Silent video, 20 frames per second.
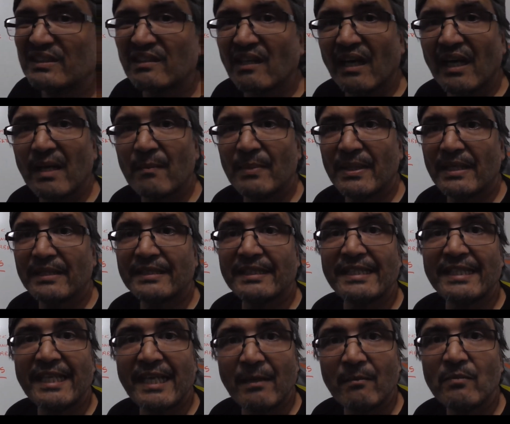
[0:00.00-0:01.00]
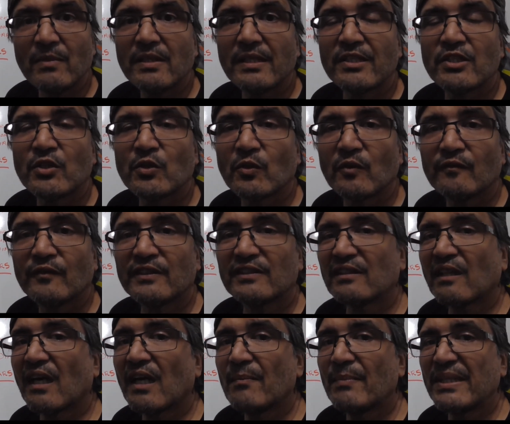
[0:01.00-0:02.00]
diabe- DM is short for
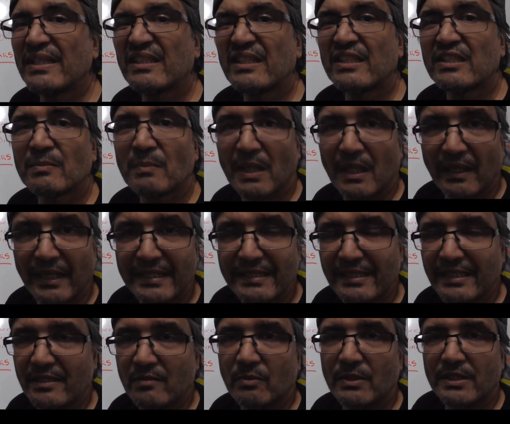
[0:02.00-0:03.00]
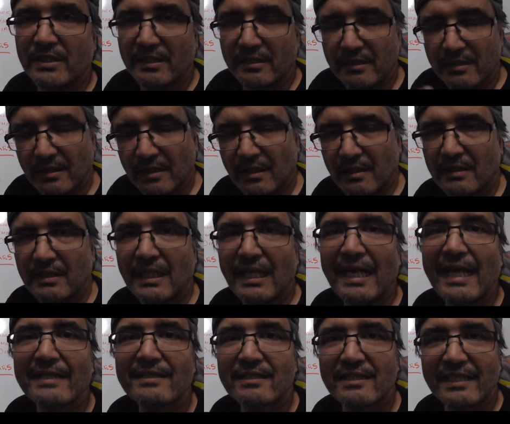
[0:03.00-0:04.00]
diabetes mellitus, which is the, the
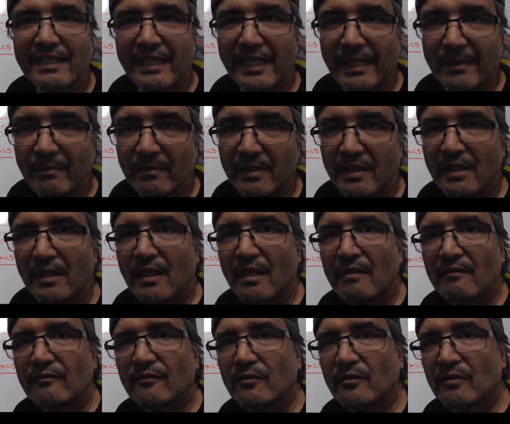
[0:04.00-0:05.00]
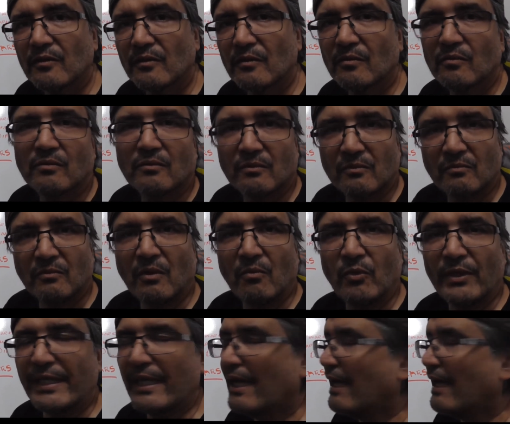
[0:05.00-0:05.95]
Latin name for what we